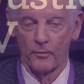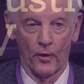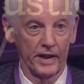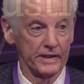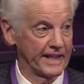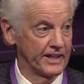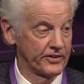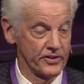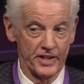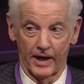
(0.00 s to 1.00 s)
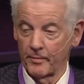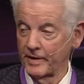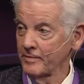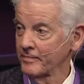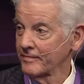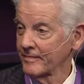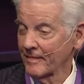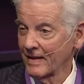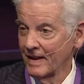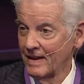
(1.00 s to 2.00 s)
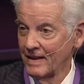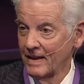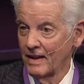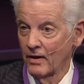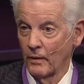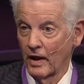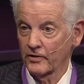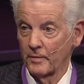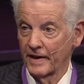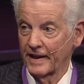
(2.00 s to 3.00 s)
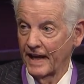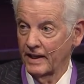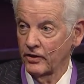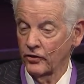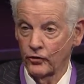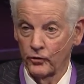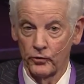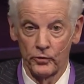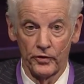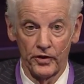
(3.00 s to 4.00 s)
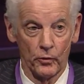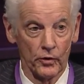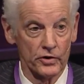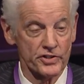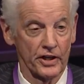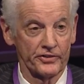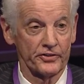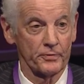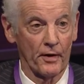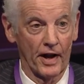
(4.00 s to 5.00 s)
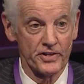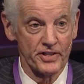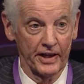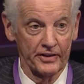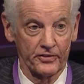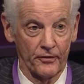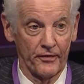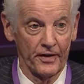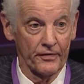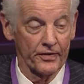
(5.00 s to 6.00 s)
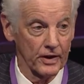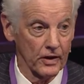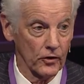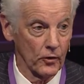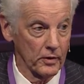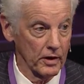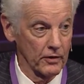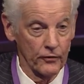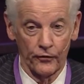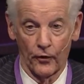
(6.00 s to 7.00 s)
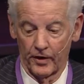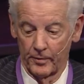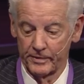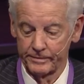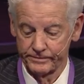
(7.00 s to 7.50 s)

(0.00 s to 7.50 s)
morning, ladies and gentlemen. Welcome again to the World Justice Project's fifth global forum.